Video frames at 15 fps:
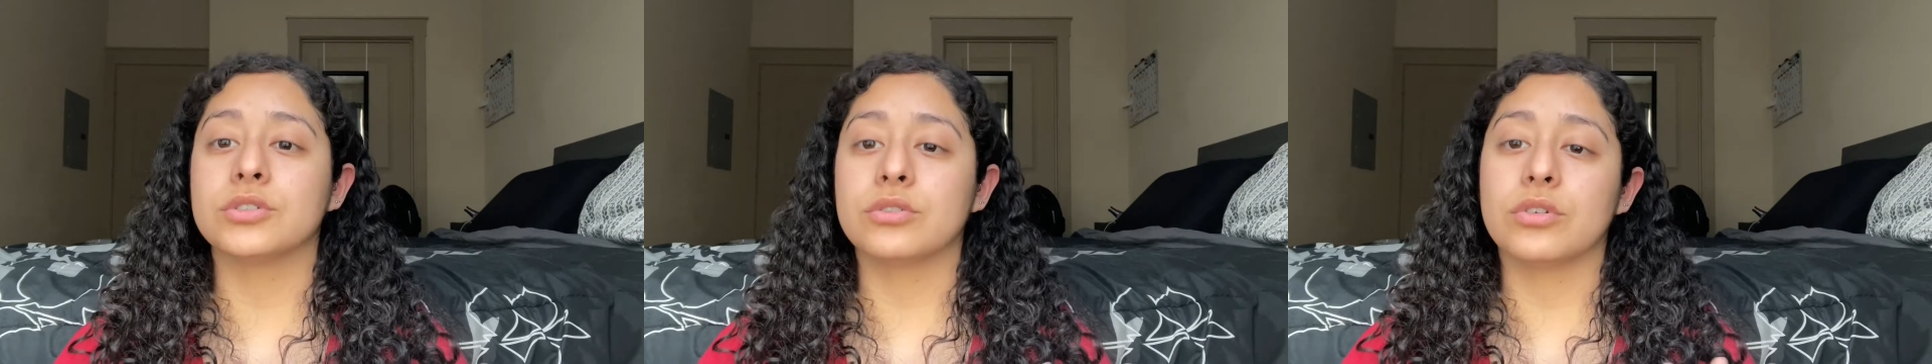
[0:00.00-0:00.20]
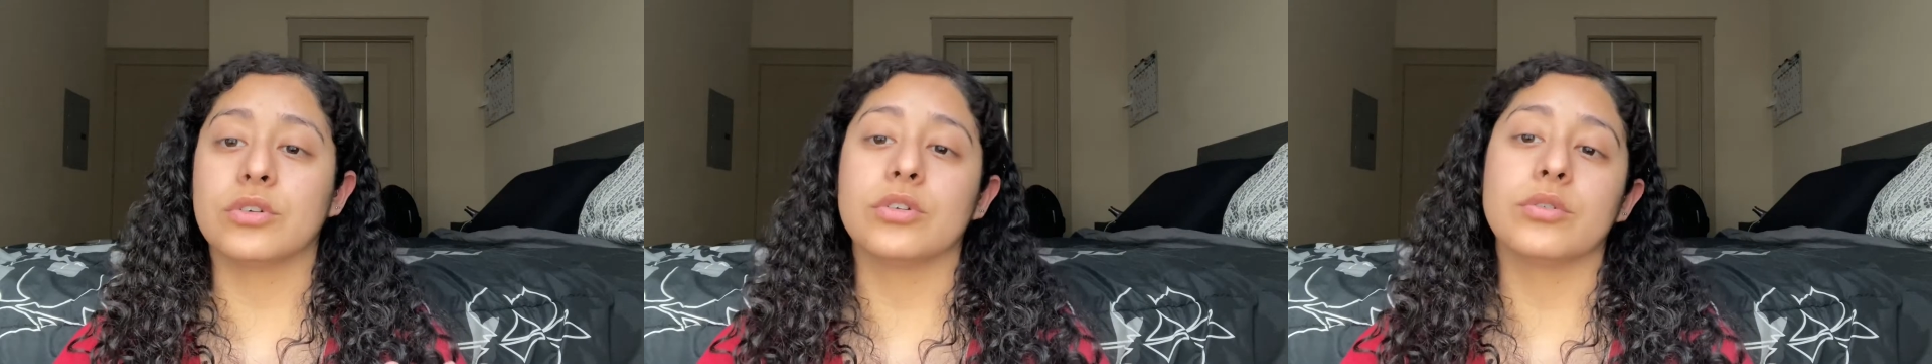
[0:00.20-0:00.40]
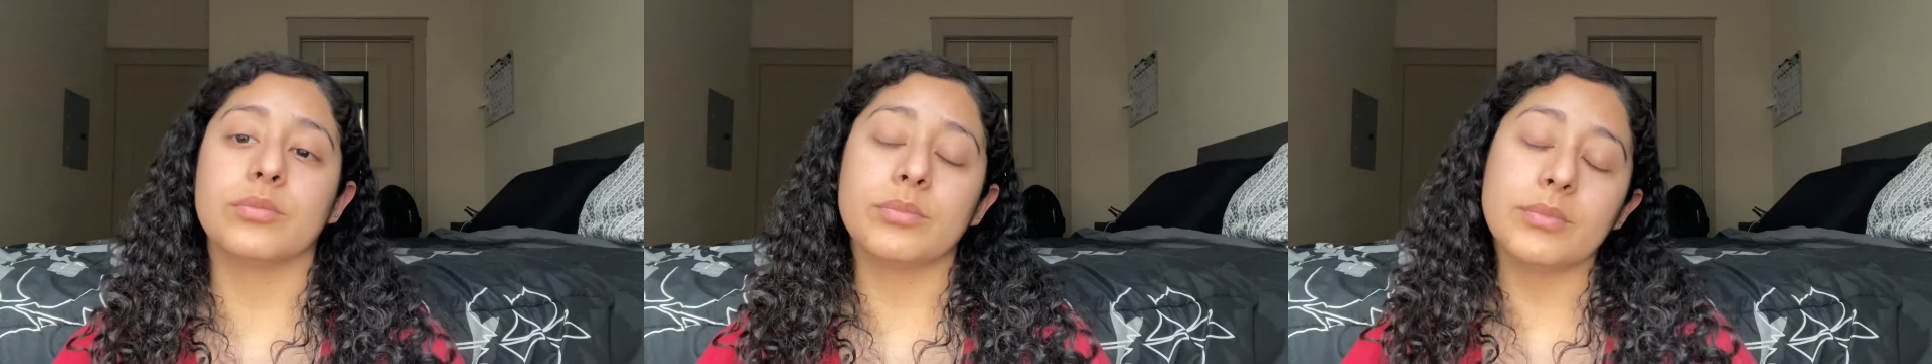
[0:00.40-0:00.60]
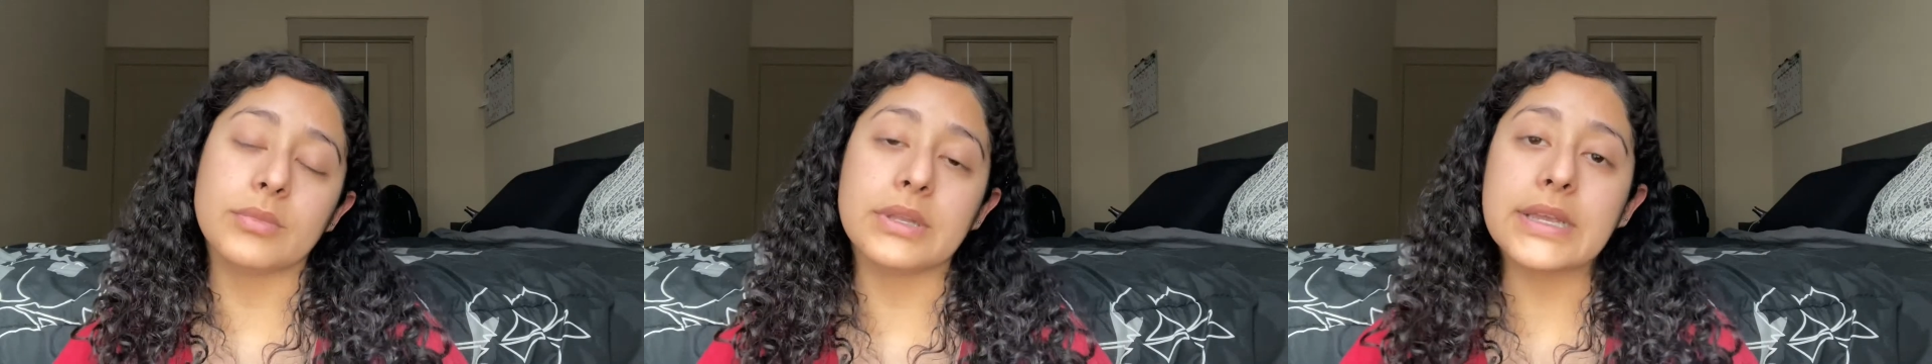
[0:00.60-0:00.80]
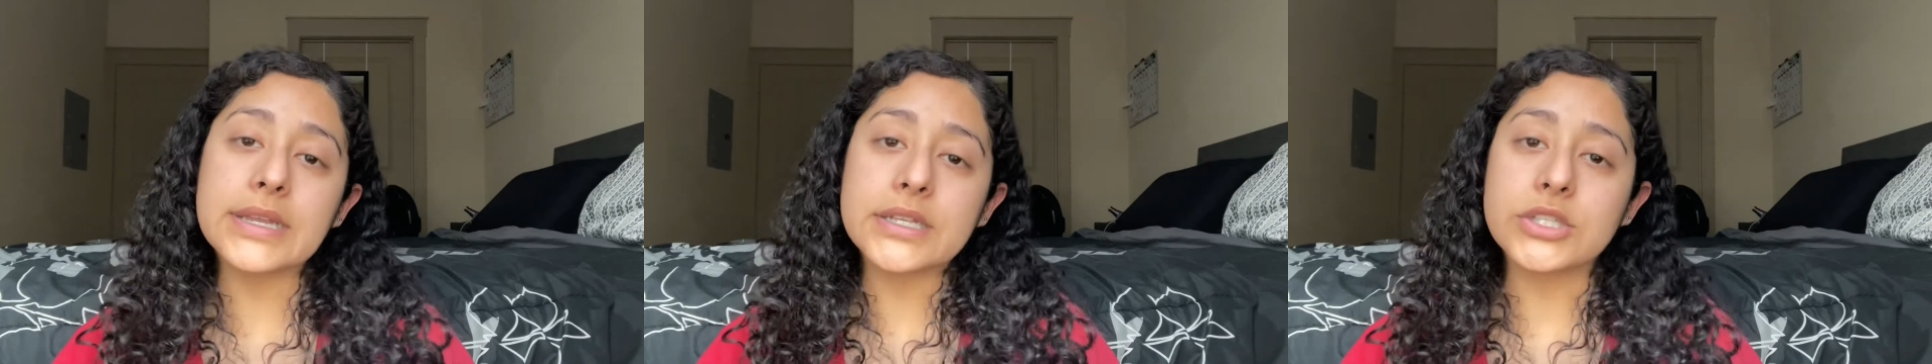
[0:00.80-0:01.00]
or
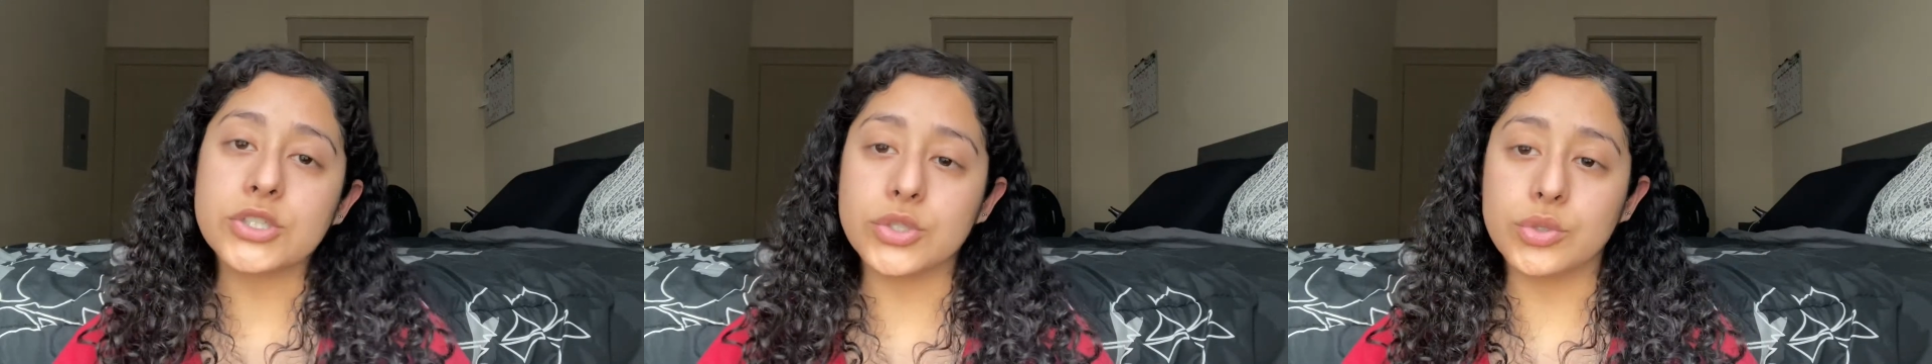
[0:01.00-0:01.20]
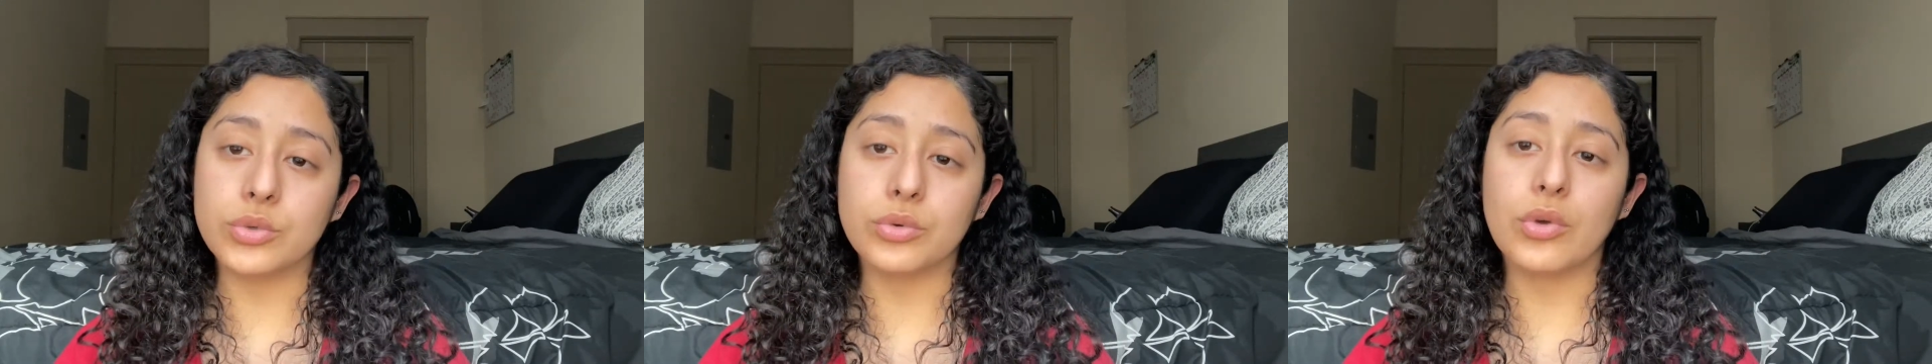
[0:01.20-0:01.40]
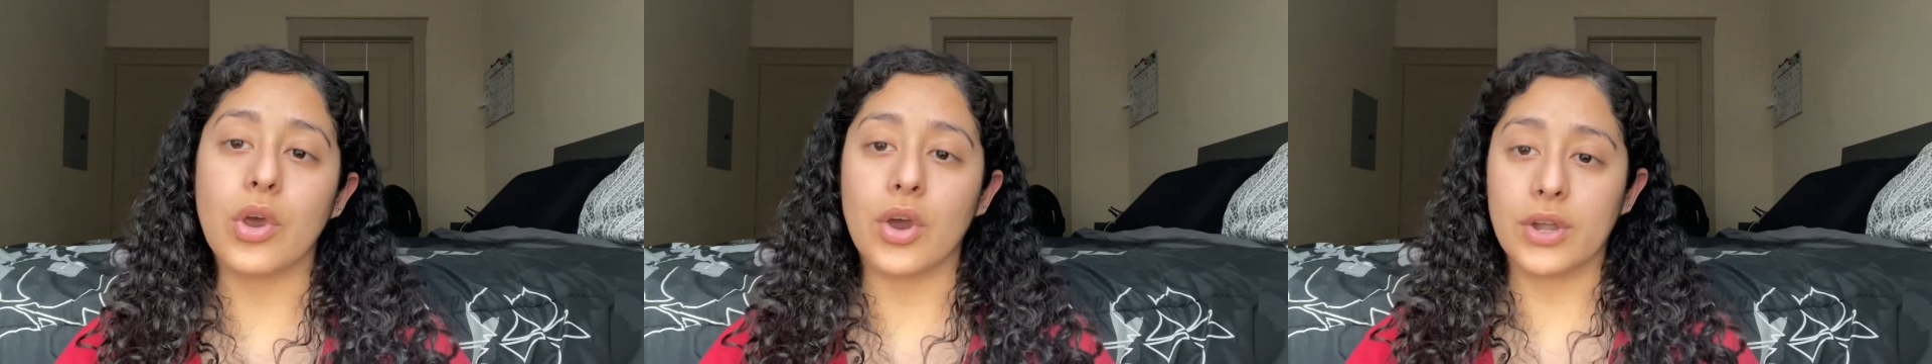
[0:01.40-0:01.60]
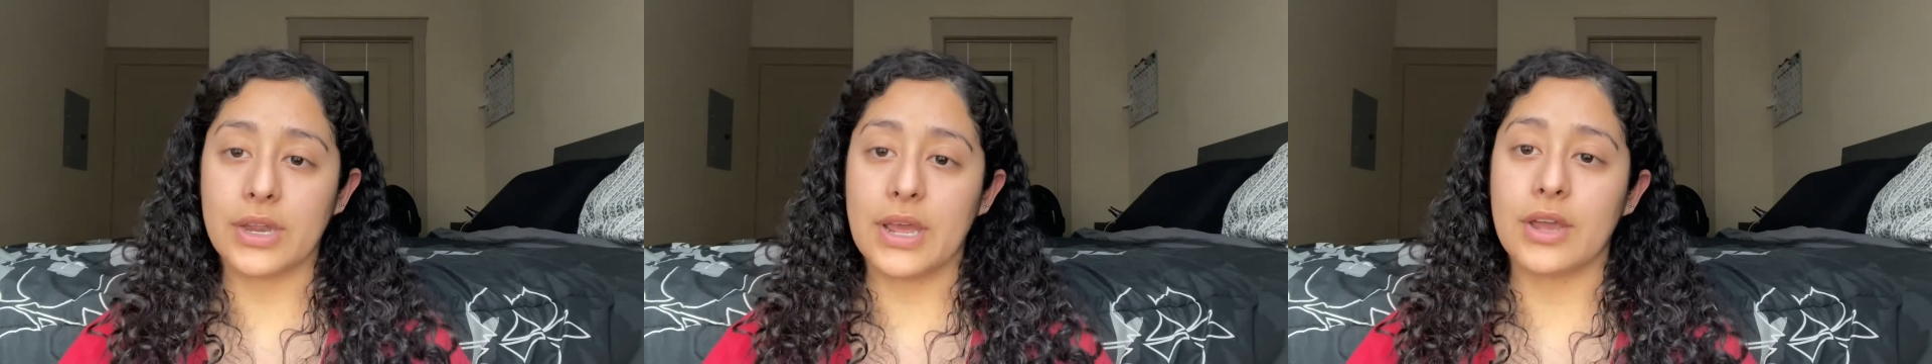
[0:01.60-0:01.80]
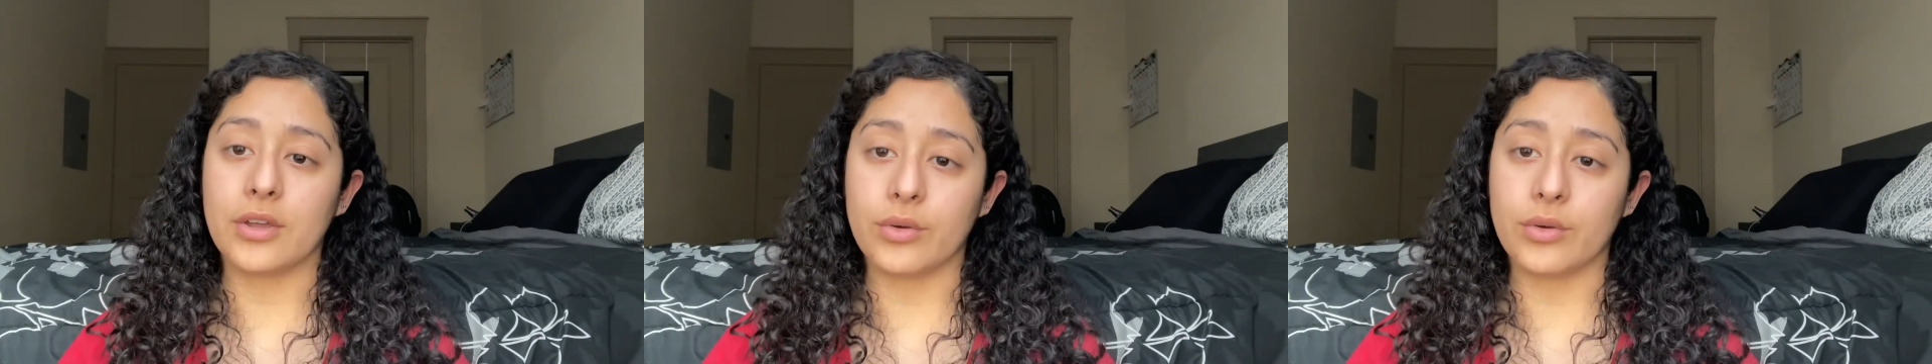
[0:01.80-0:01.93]
lead to cardiac